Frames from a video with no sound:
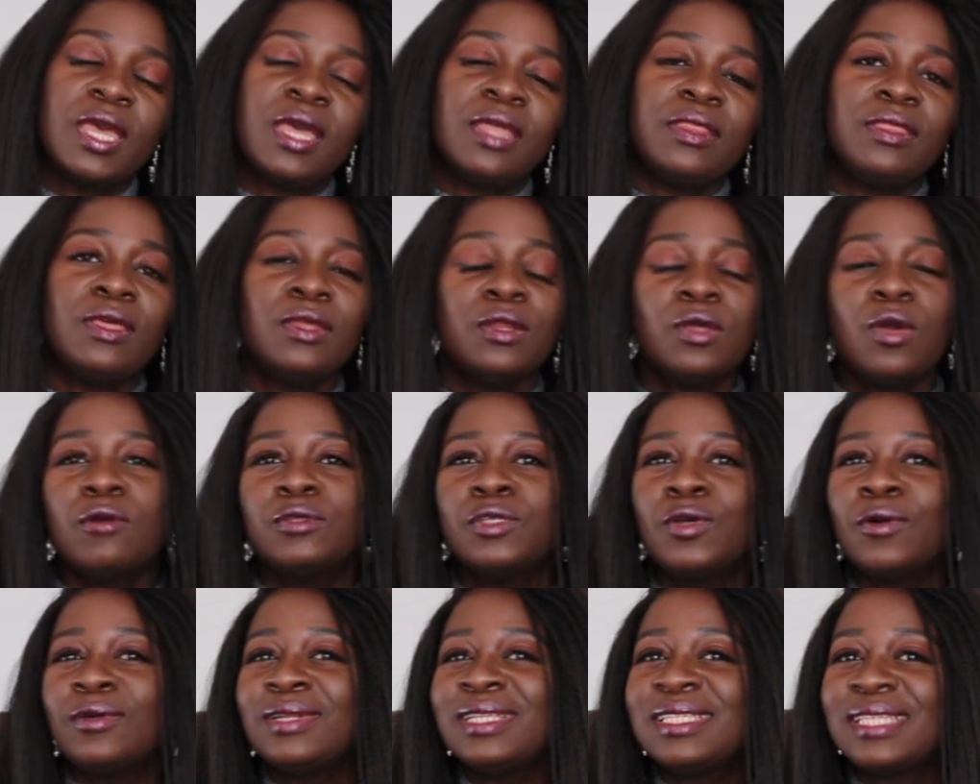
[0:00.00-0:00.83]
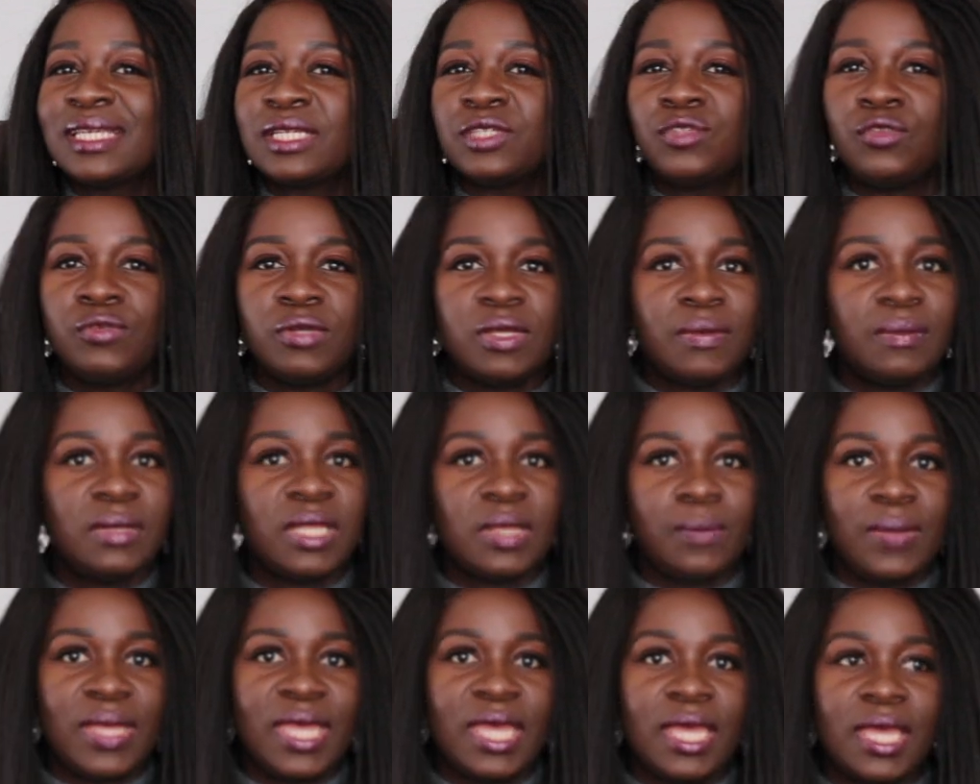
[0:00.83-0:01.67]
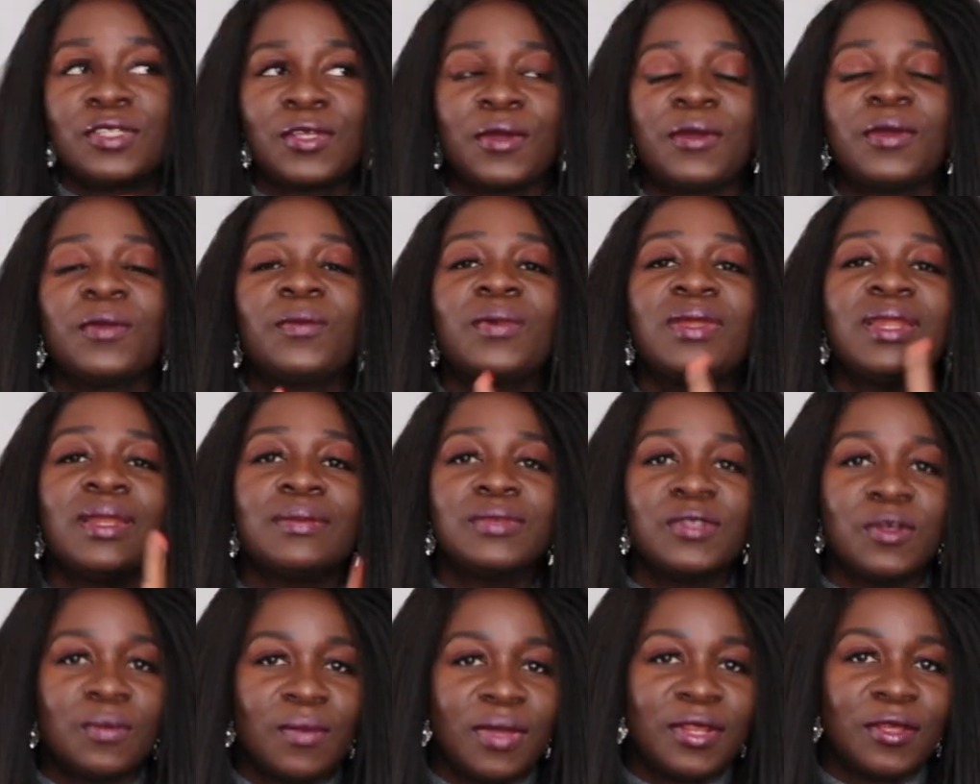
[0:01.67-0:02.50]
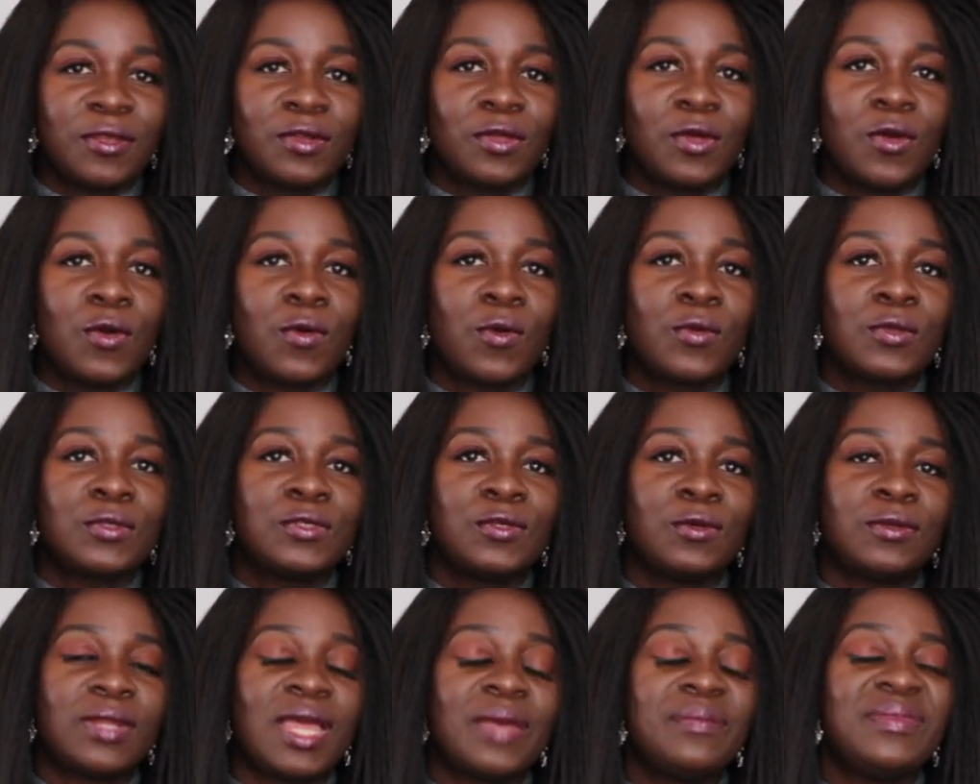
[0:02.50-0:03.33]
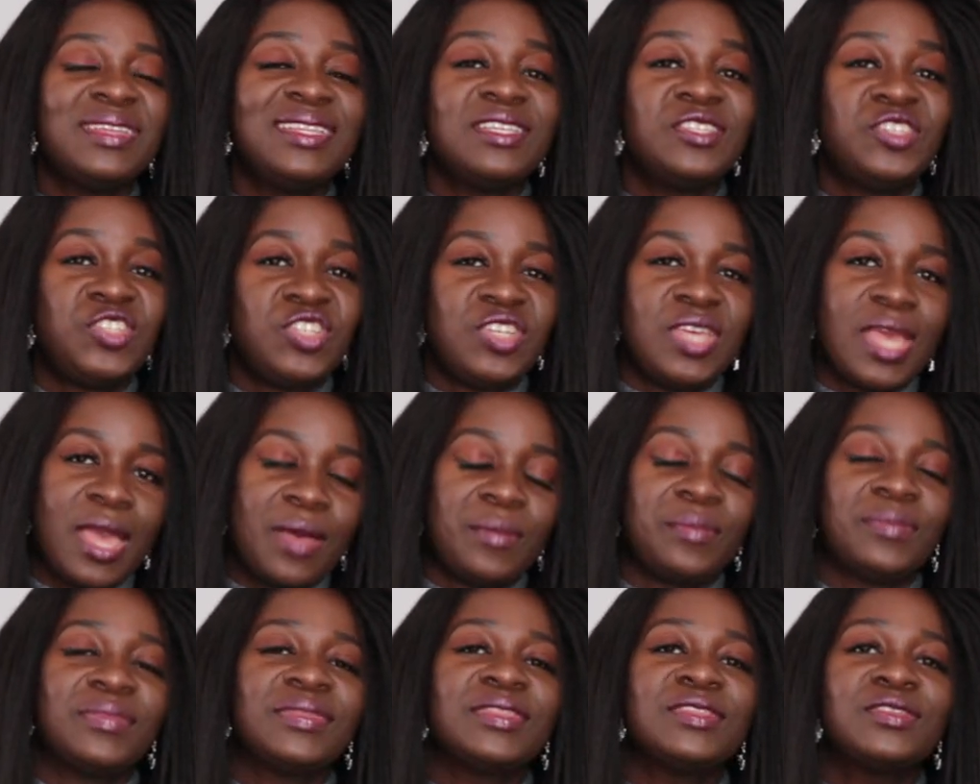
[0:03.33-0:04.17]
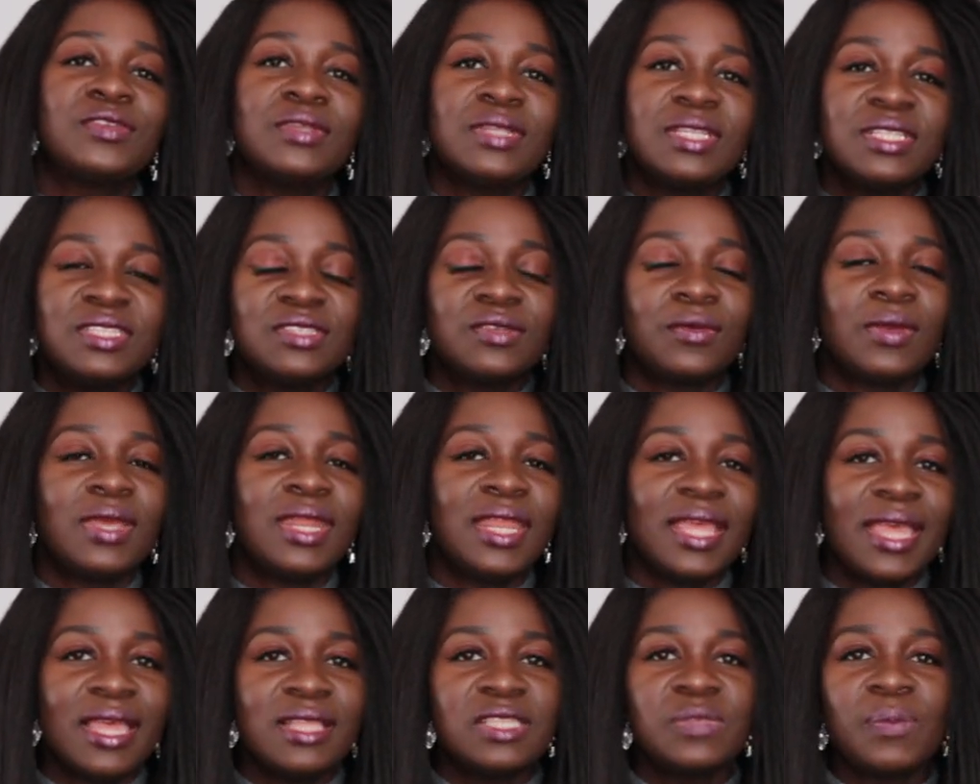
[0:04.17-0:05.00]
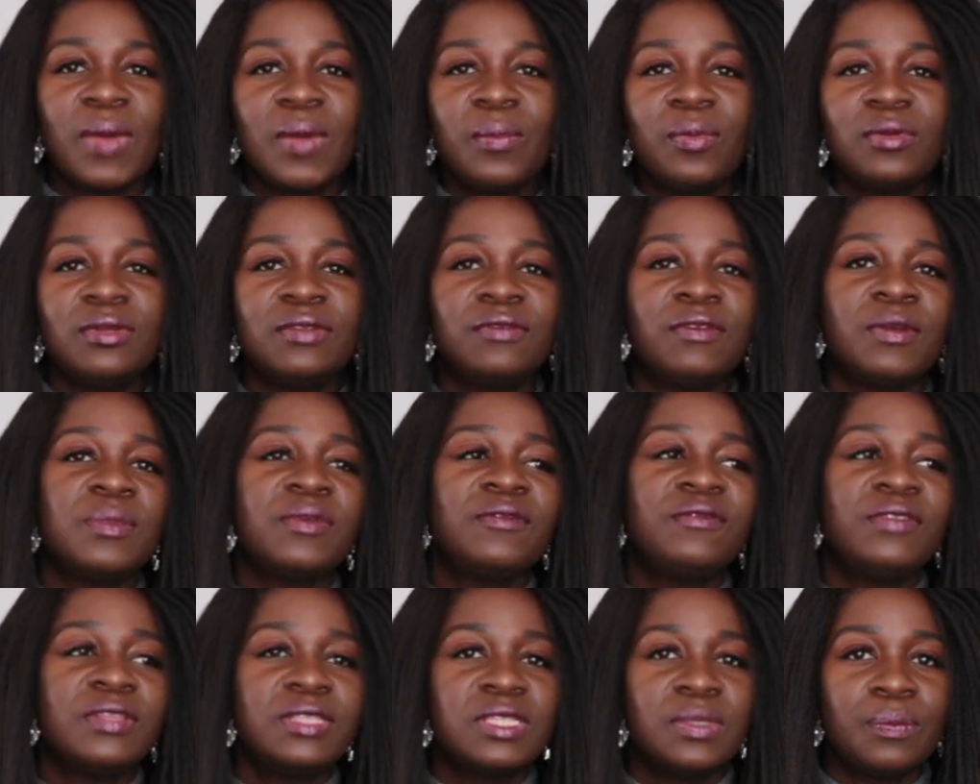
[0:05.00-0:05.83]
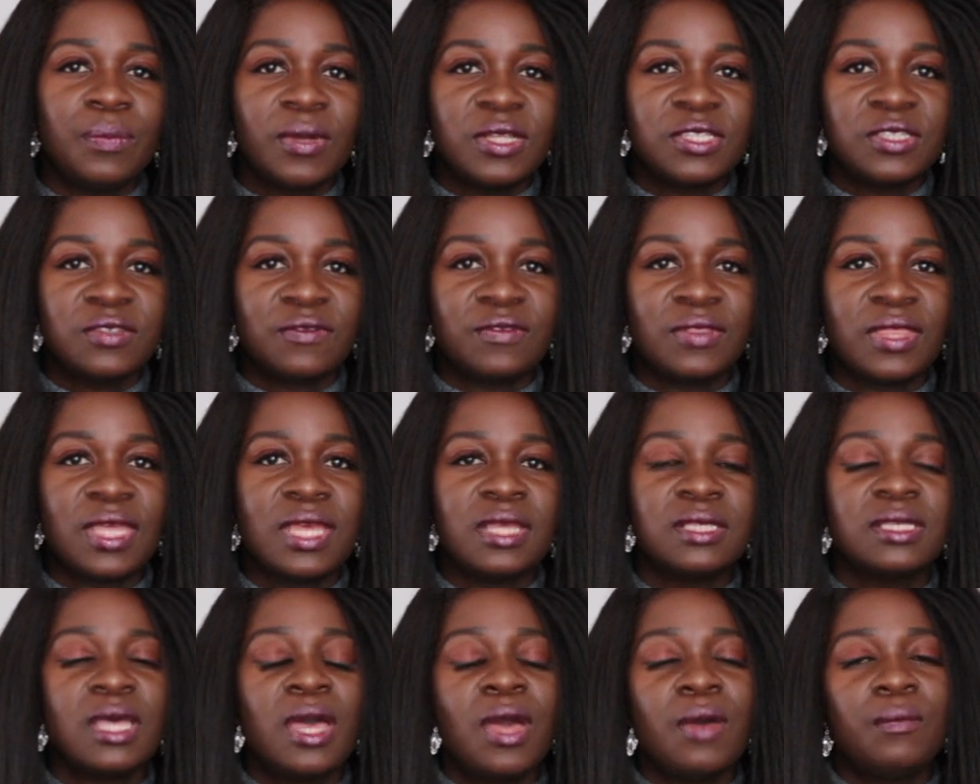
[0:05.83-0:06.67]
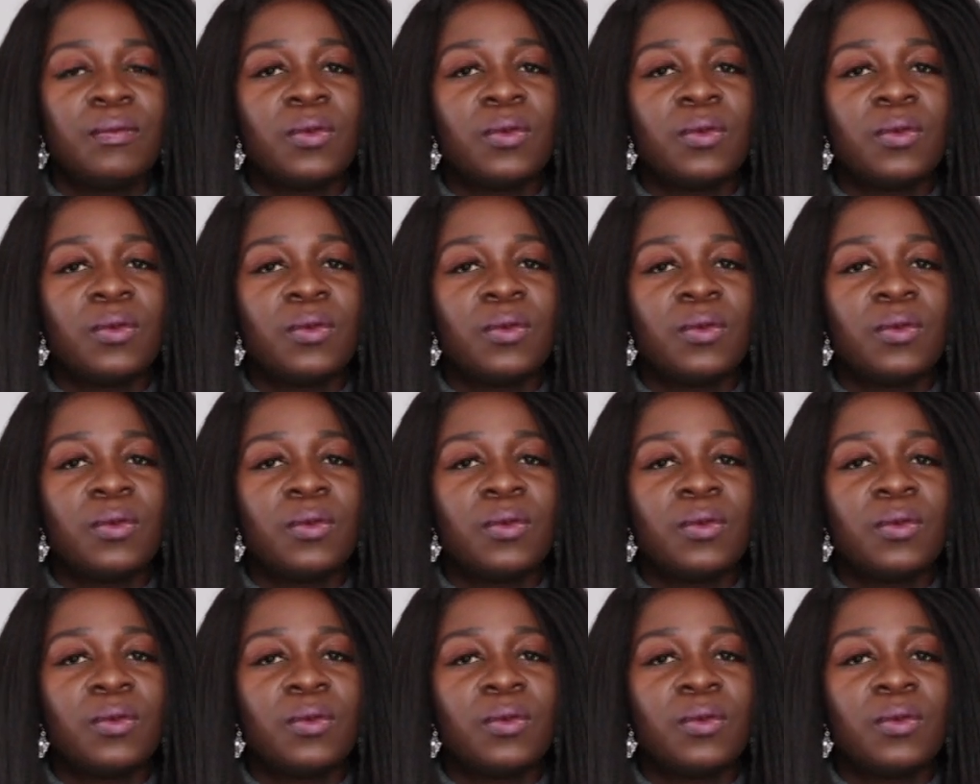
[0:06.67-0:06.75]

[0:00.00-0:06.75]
The Undergo Tote is extremely big. Sorry, when I'm talking about the Undergo Tote, I mean the GM. So it's great against my body frame. It fits a bunch of things.